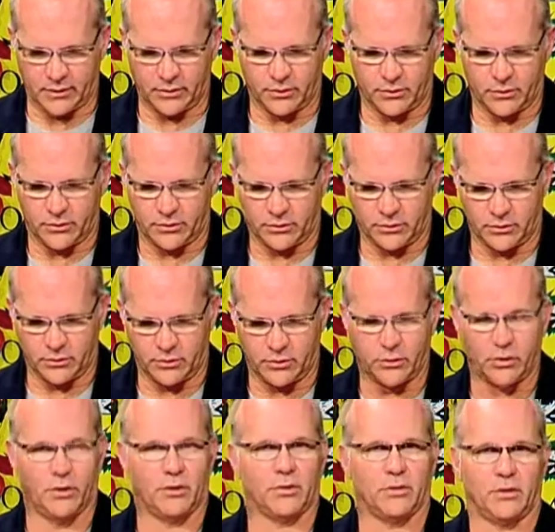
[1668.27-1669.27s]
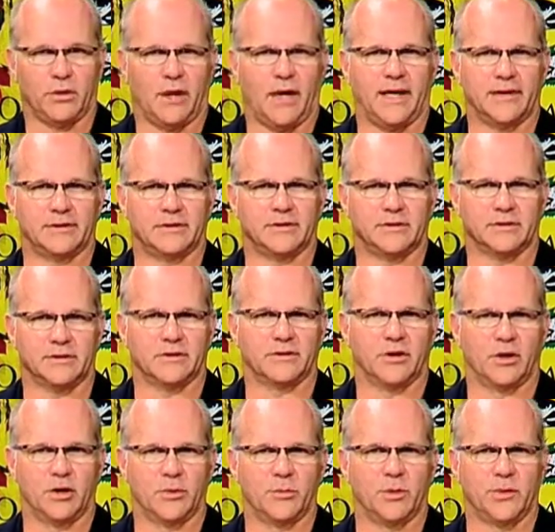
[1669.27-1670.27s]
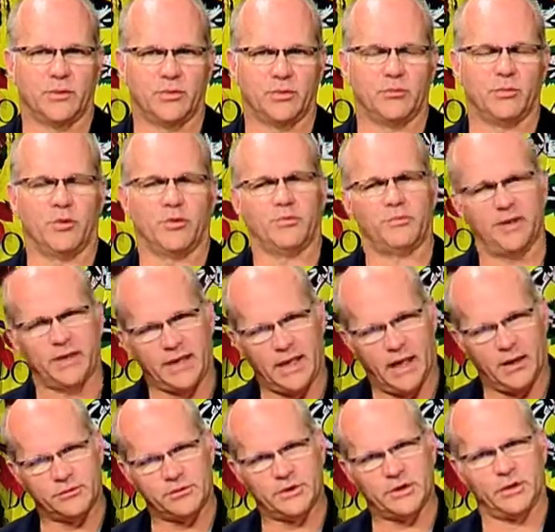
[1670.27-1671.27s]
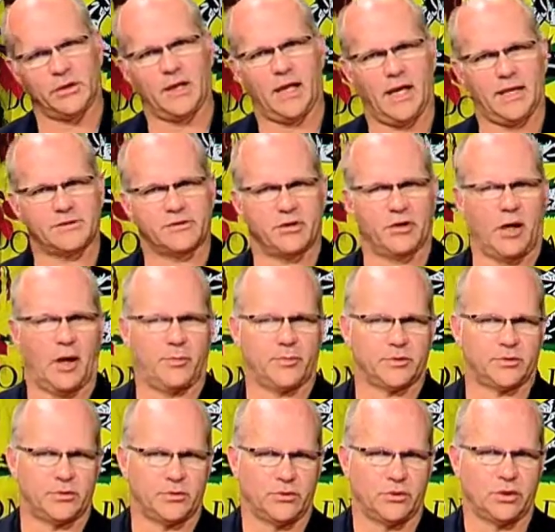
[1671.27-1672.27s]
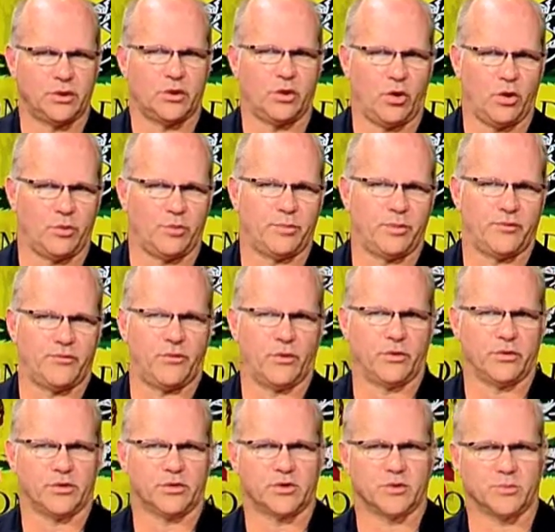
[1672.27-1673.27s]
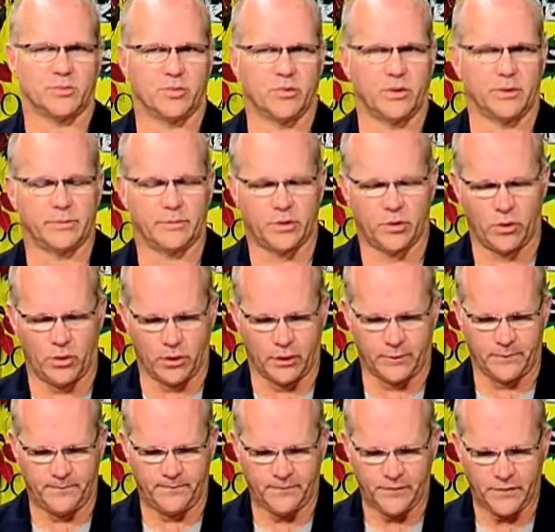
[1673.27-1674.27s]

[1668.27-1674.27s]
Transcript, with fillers: Her, her, you know, her license is going to be removed. But now Jill has an opportunity to go before the Supreme Court